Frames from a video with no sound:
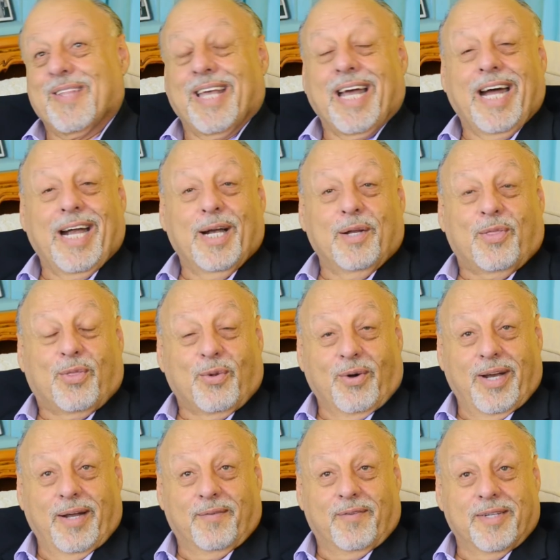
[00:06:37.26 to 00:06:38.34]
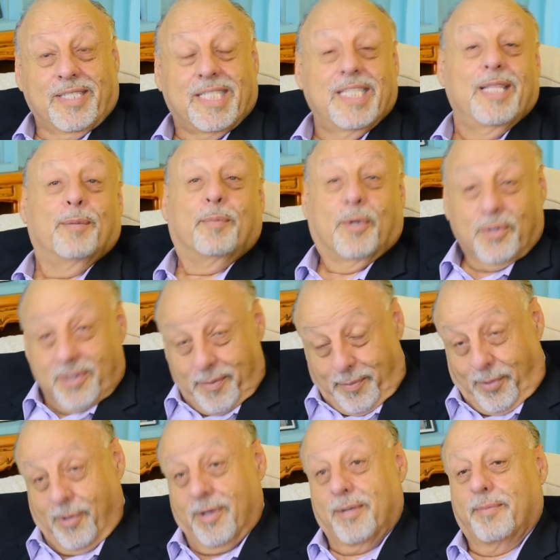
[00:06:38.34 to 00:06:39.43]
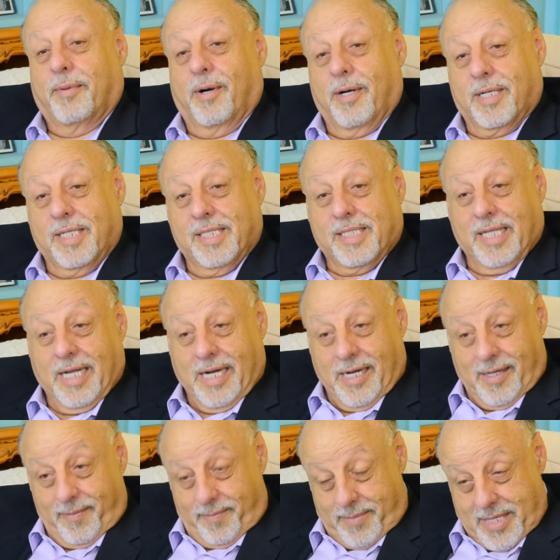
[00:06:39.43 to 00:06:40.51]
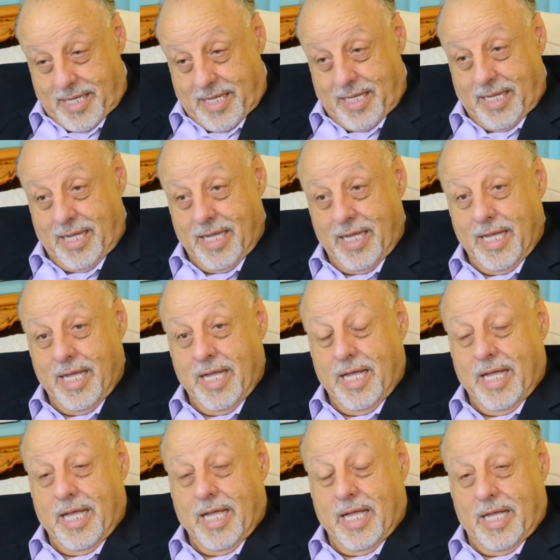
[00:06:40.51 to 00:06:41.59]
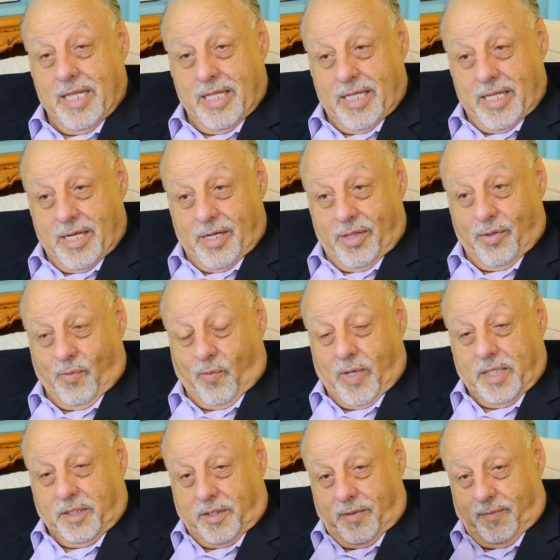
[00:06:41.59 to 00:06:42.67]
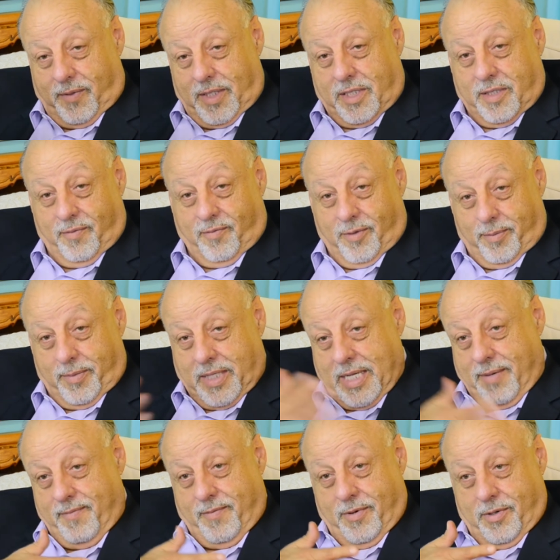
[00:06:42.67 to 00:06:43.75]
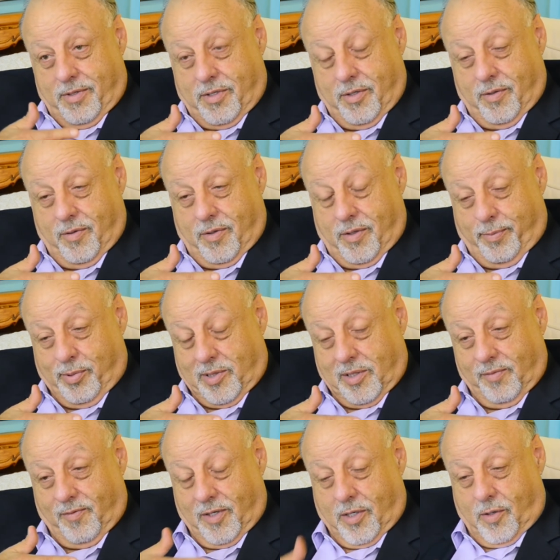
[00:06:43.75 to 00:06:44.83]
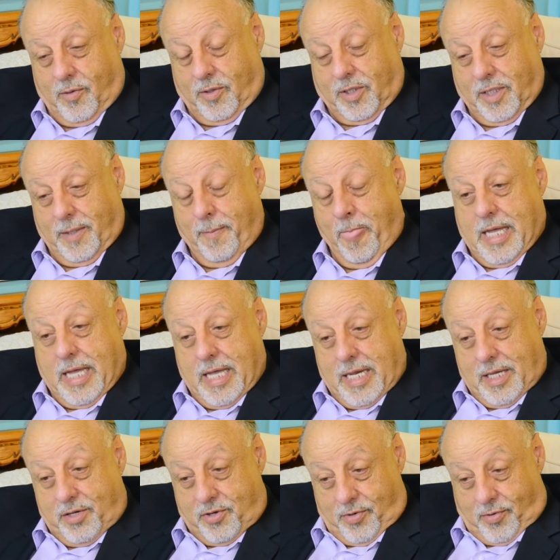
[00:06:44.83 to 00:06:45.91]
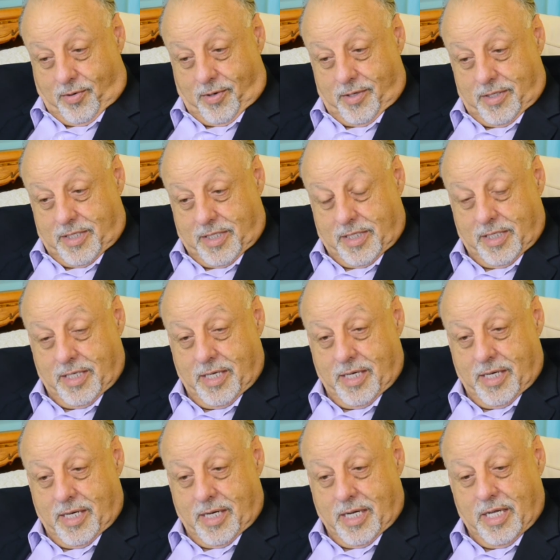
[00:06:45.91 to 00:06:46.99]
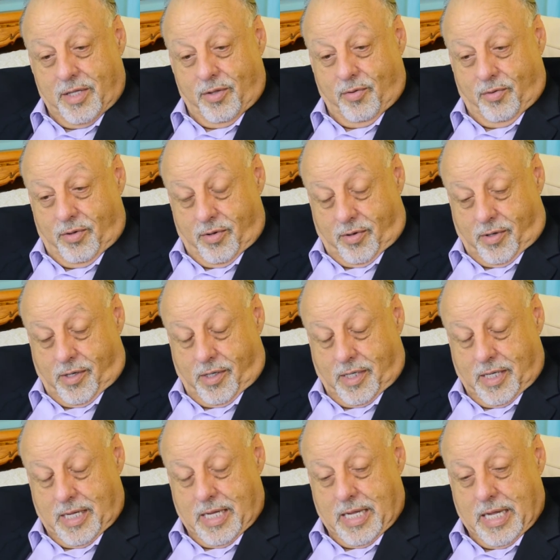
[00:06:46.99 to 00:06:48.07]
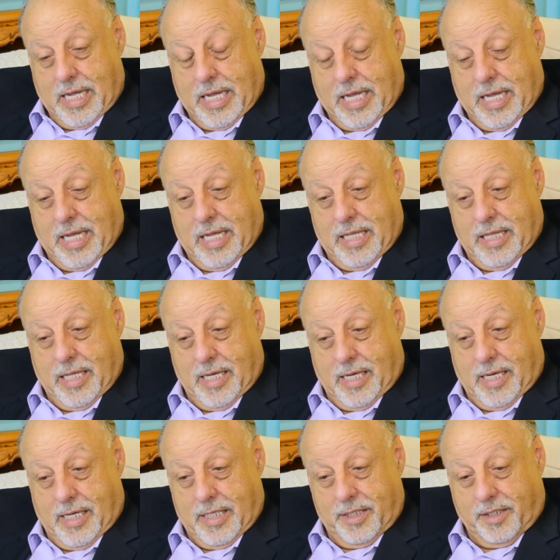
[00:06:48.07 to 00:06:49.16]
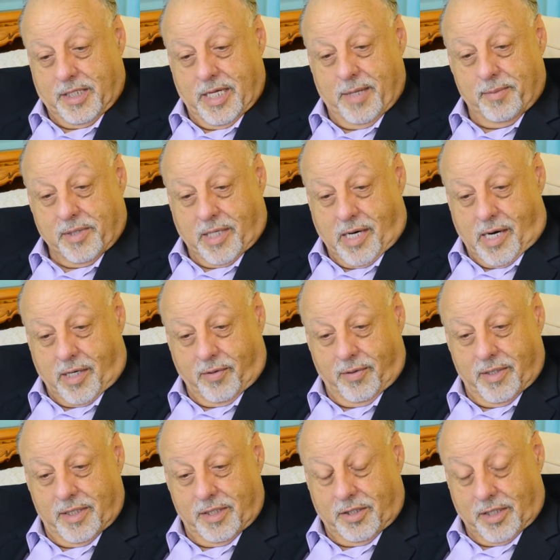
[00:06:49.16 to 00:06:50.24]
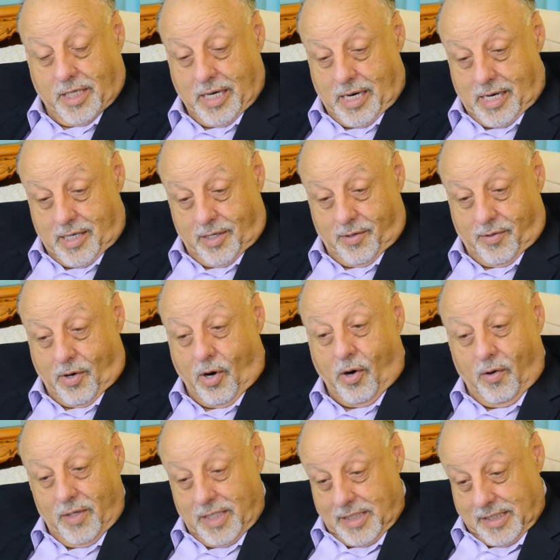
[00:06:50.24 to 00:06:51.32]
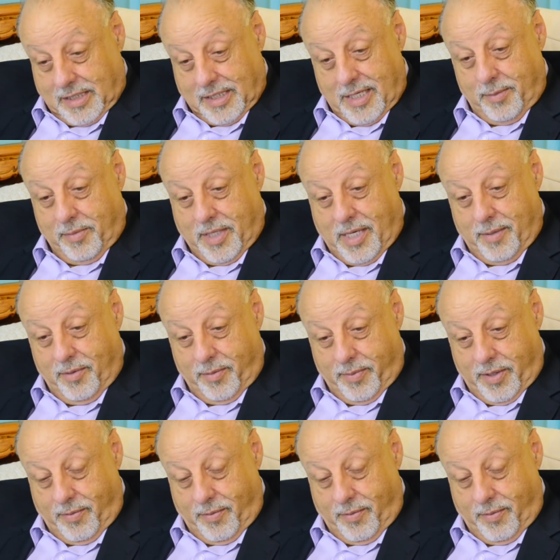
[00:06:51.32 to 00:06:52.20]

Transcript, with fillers: they hired three of us in the most important markets. They hired me in uh, the western region from Denver to the Pacific Ocean, Eddie George in New York, mm-hmm. and uh, James Cochran in Chicago, all at the same time to be